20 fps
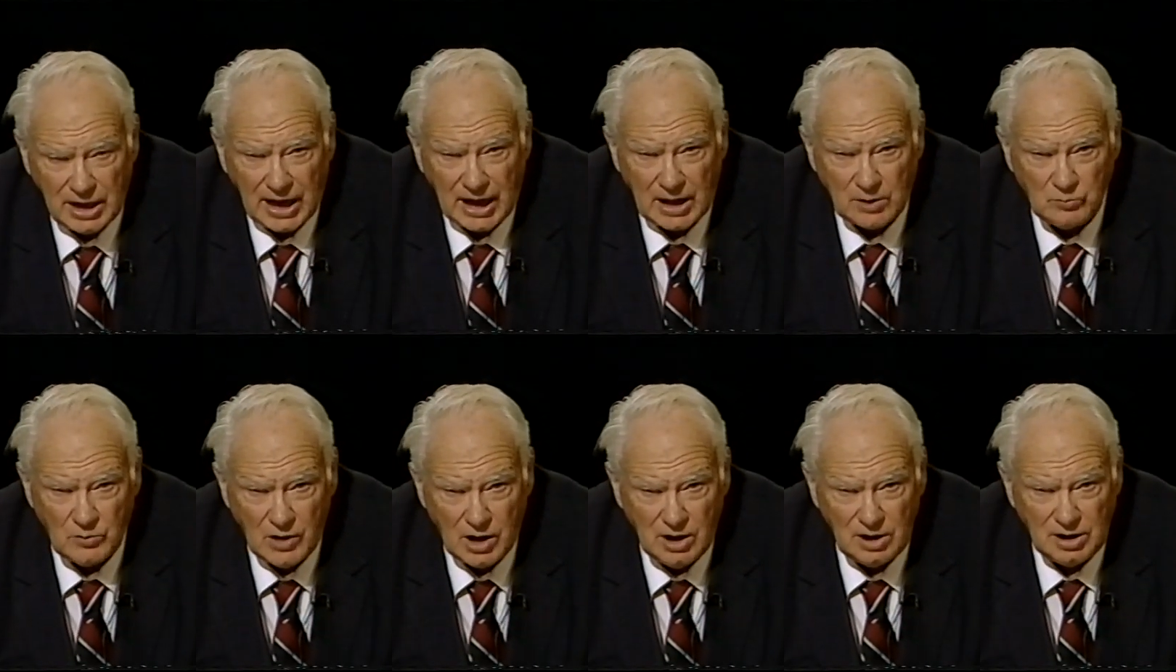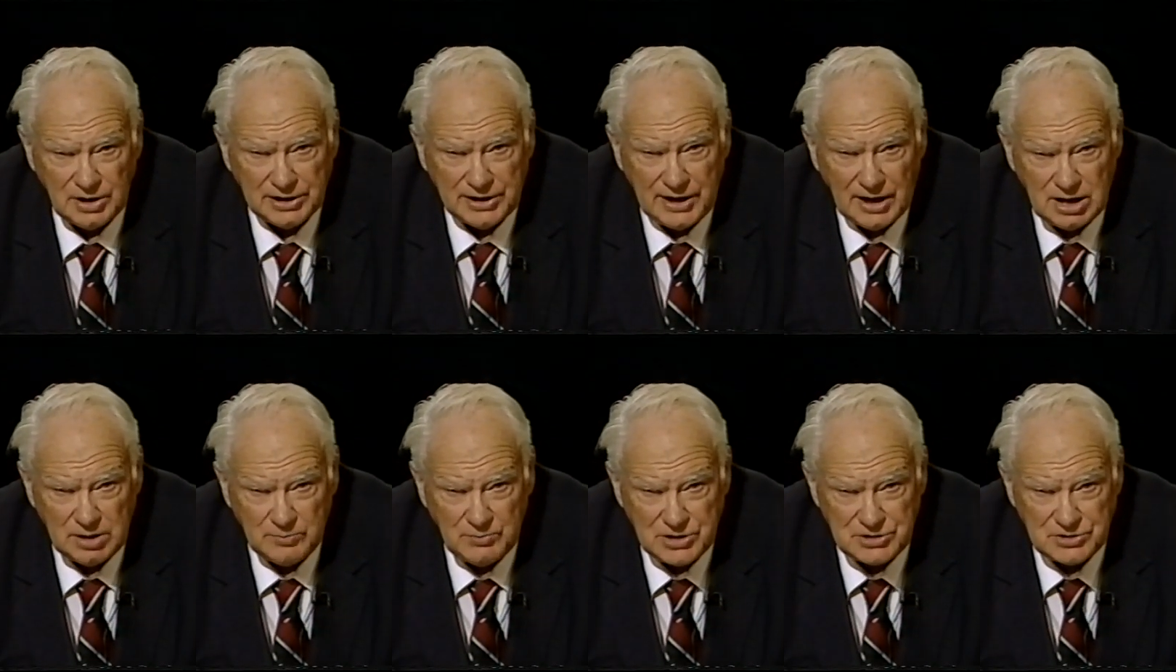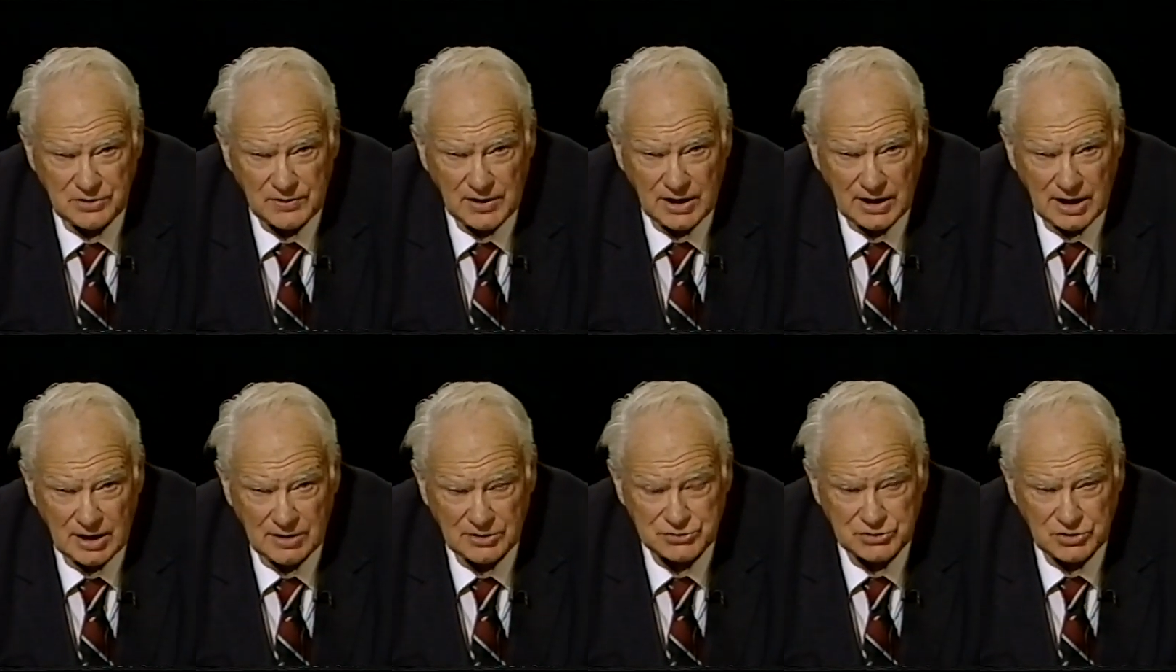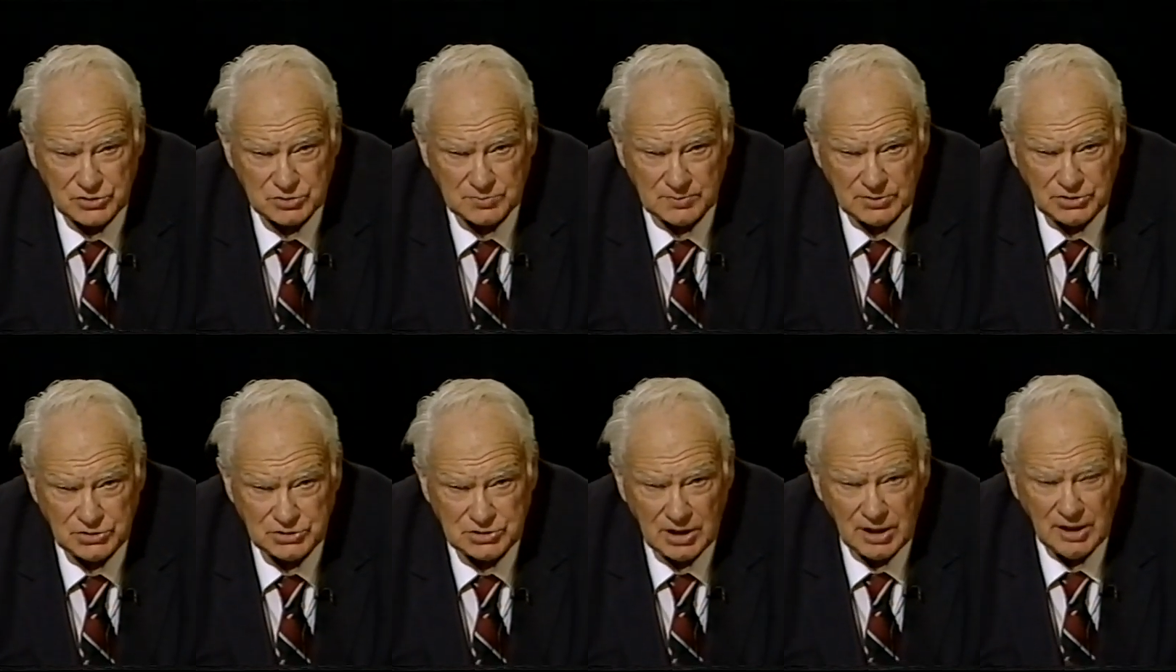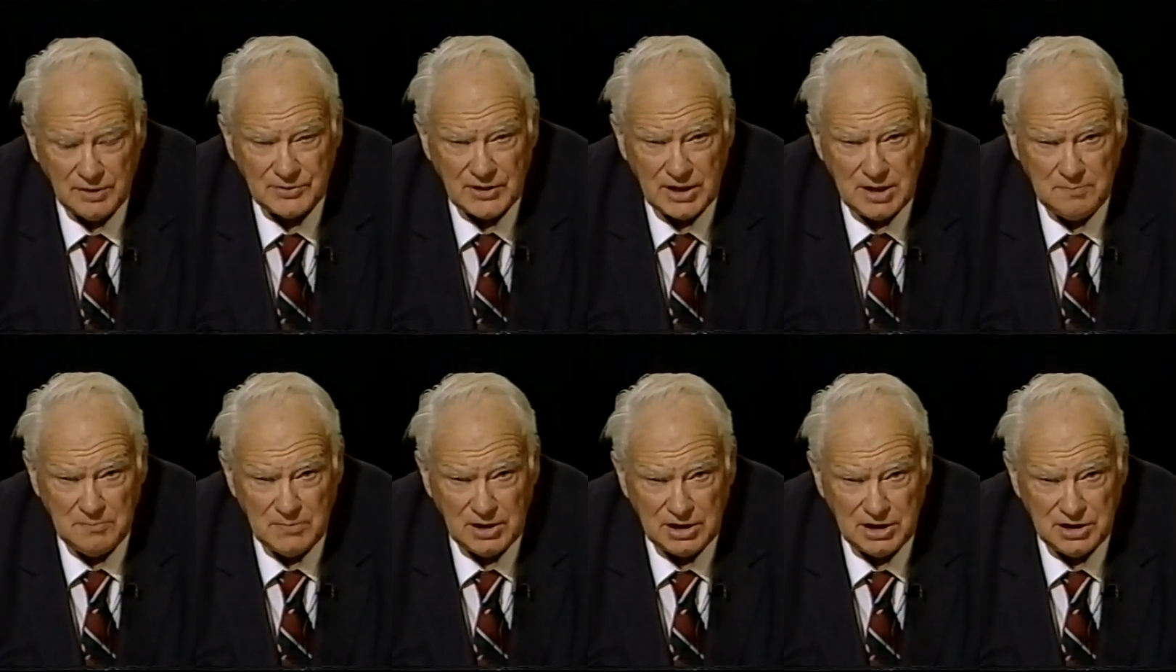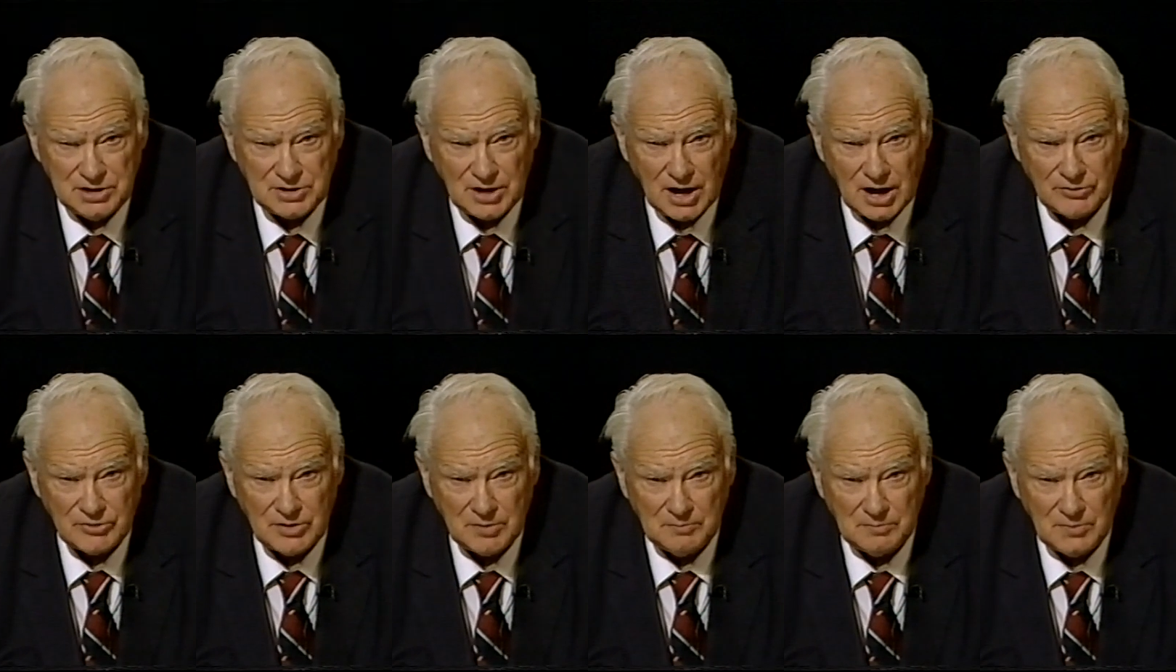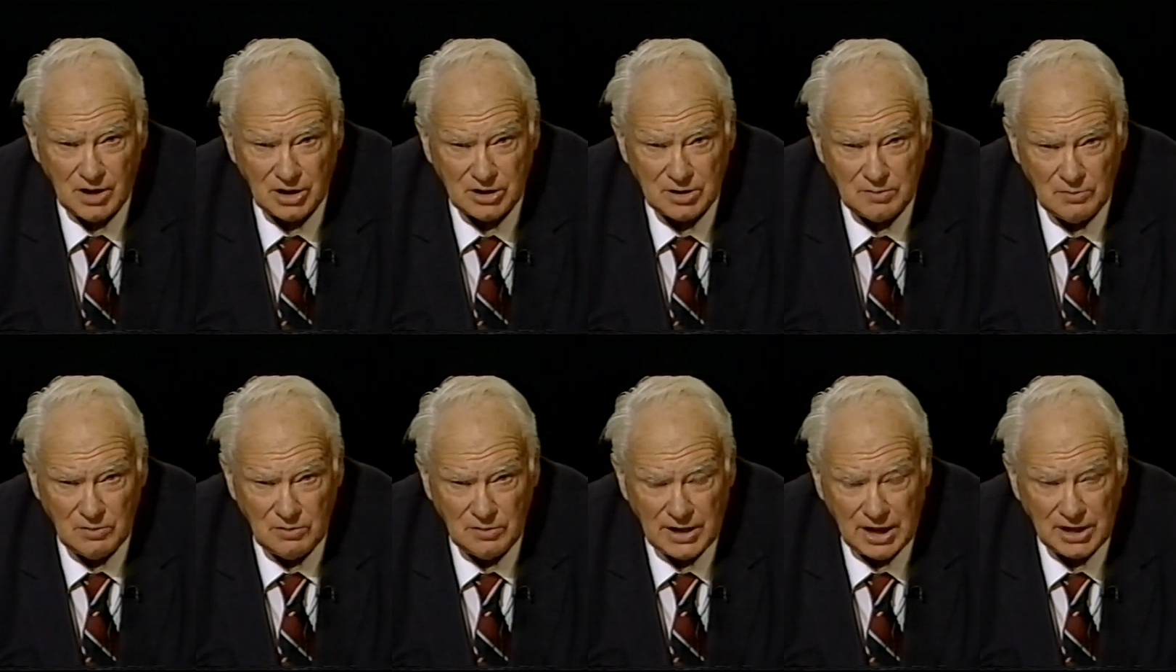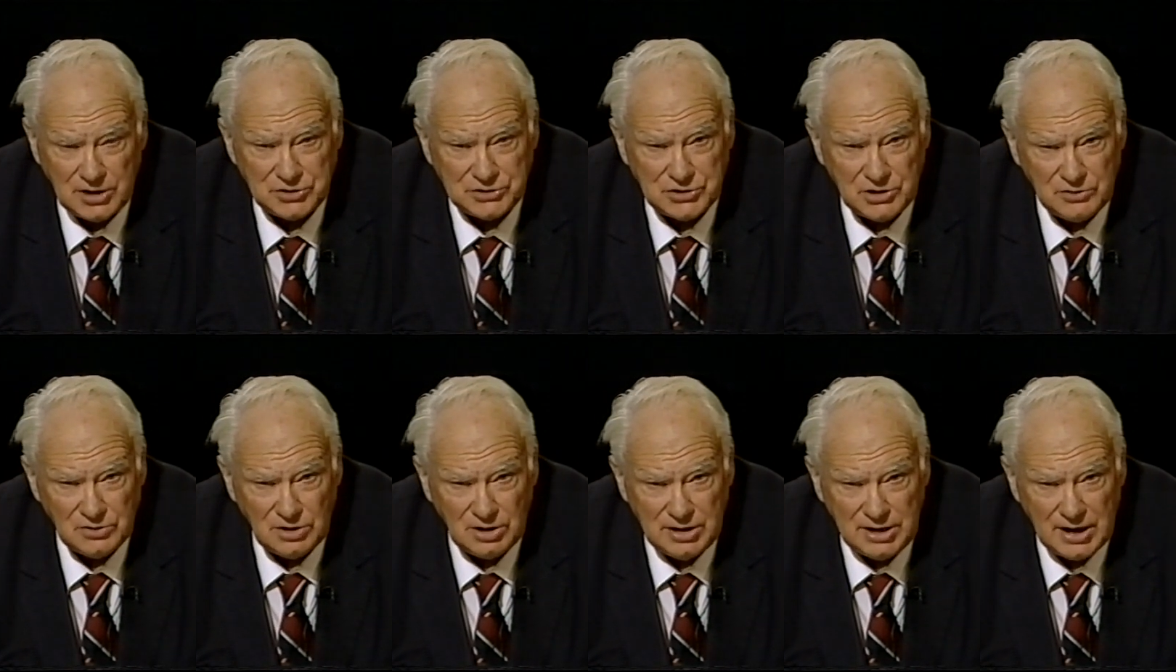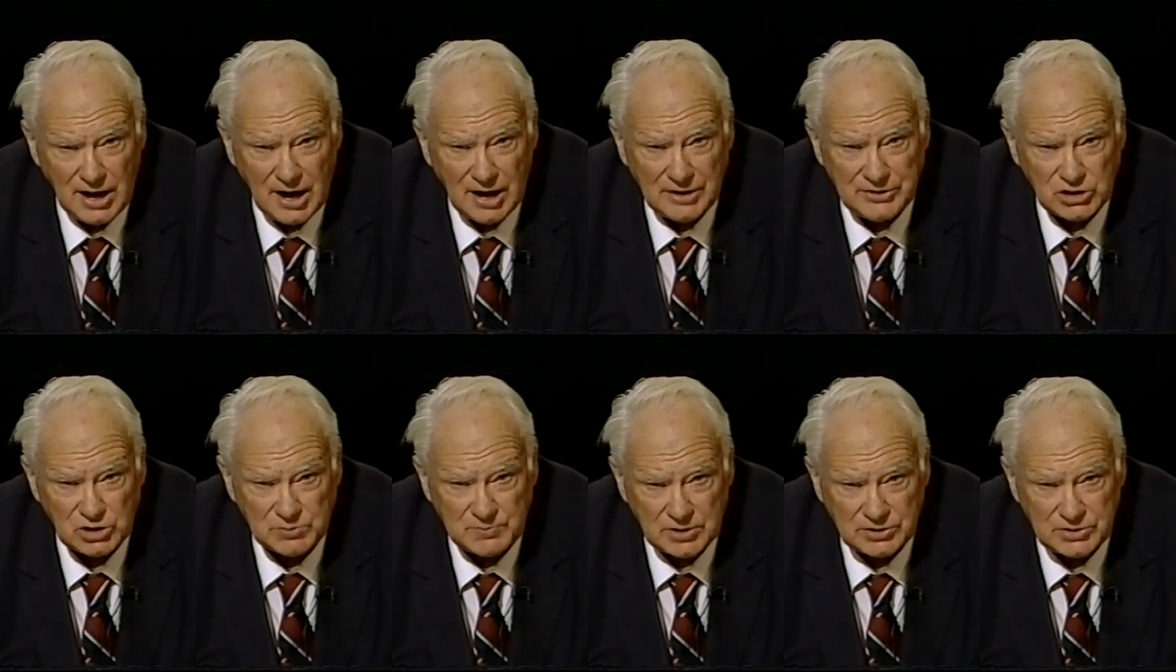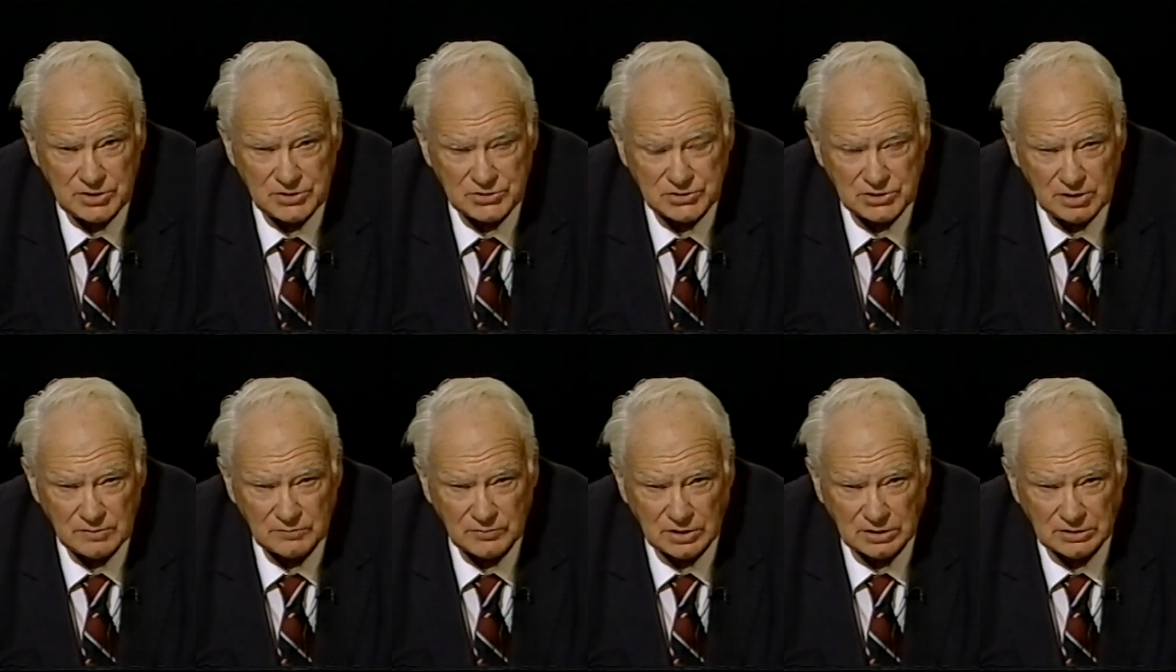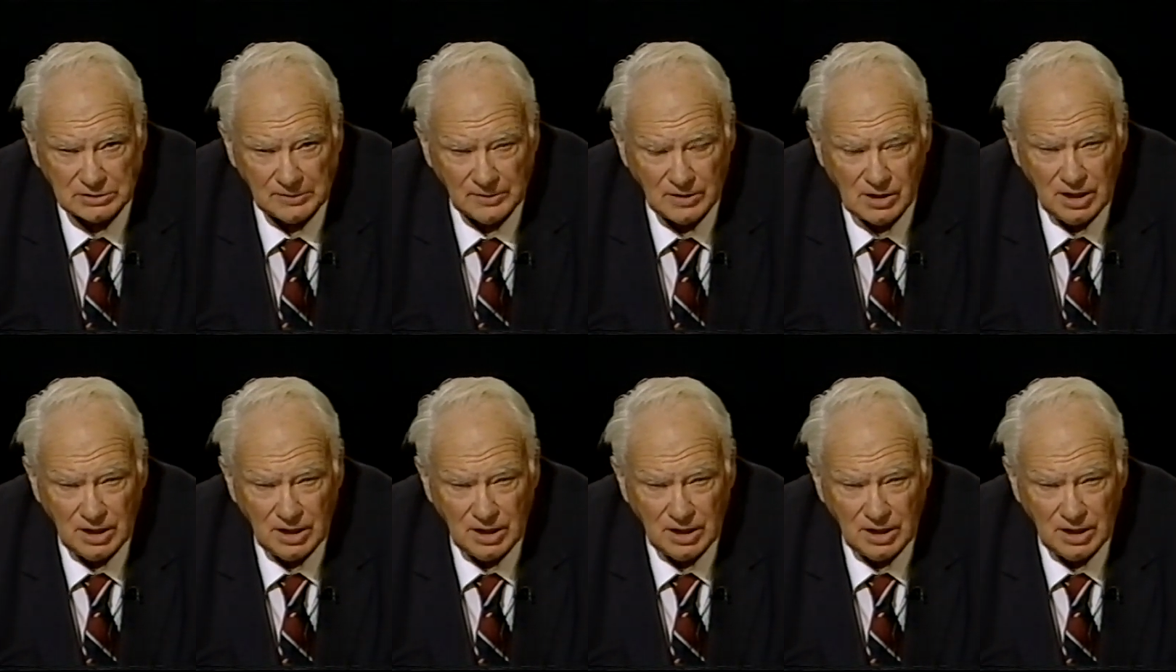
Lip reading: And while calibrating the IRIS instruments, they made a remarkable and totally unexpected discovery.